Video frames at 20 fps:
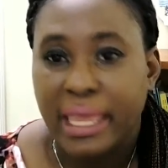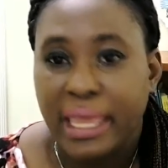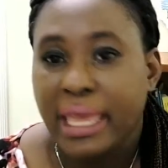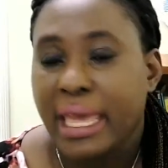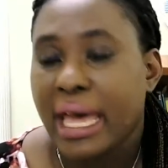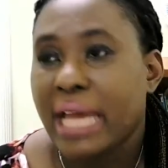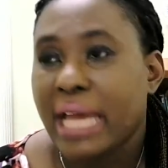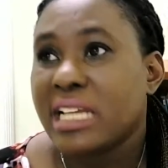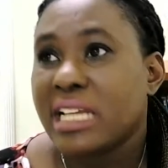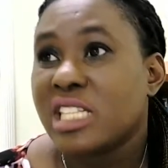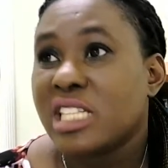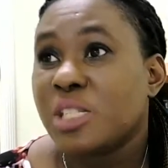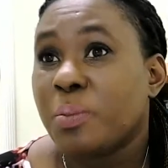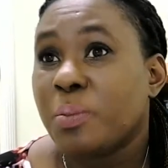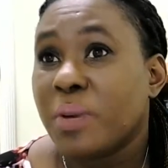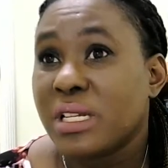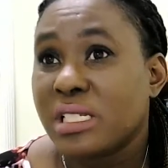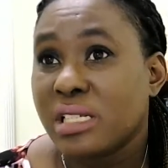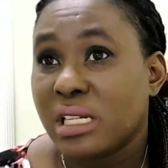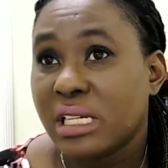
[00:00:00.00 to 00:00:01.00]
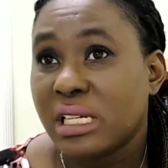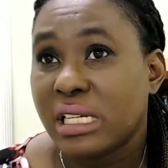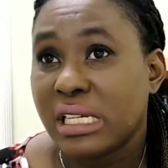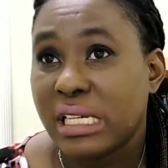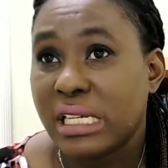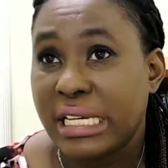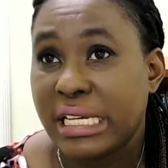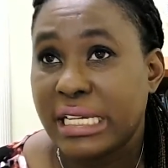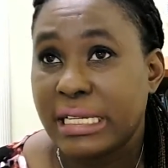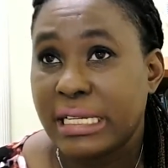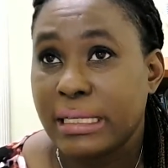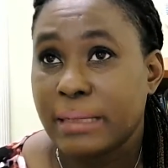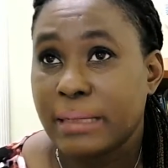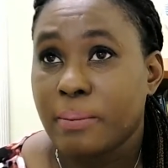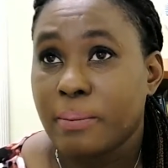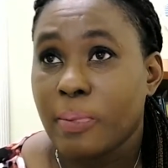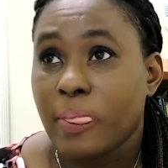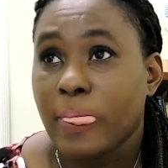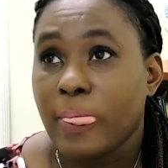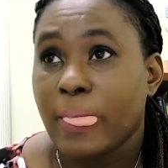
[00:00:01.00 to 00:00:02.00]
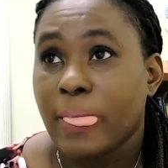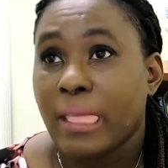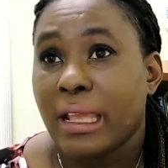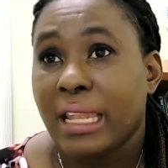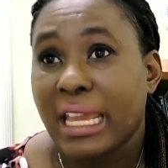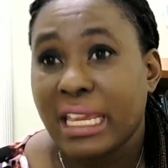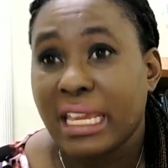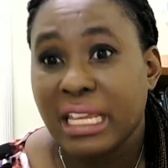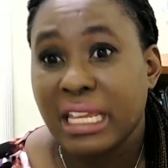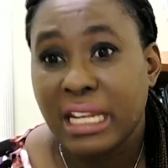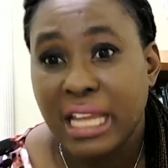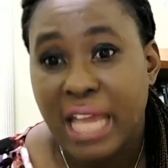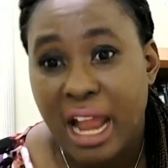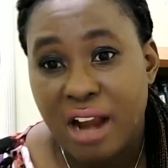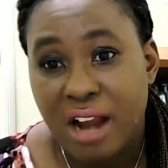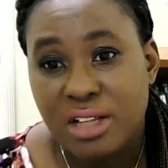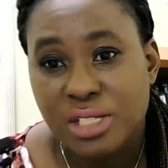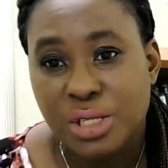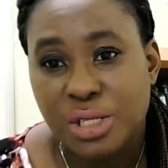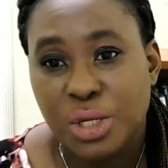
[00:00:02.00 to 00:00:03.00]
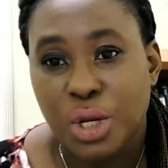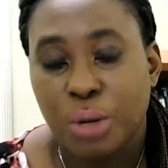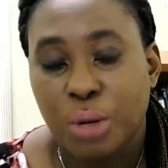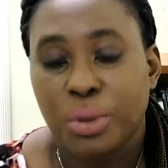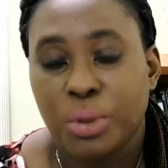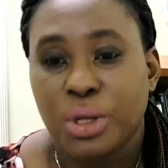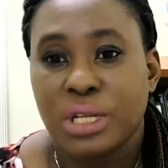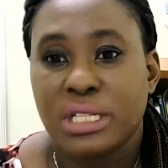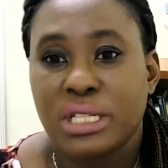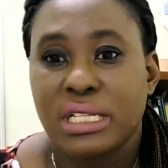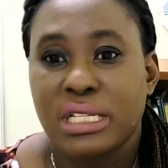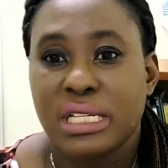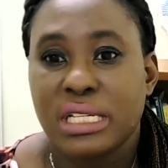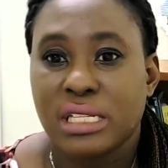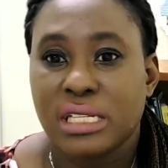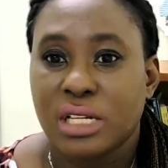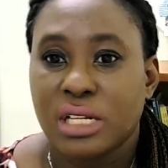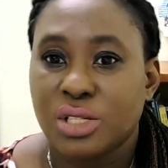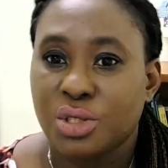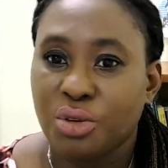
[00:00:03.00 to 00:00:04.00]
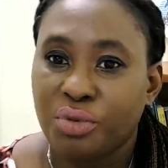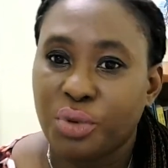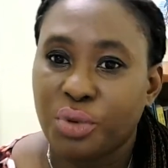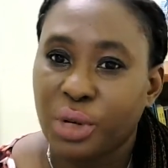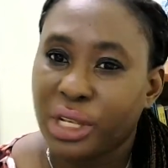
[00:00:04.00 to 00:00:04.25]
And especially in garrison communities and so forth,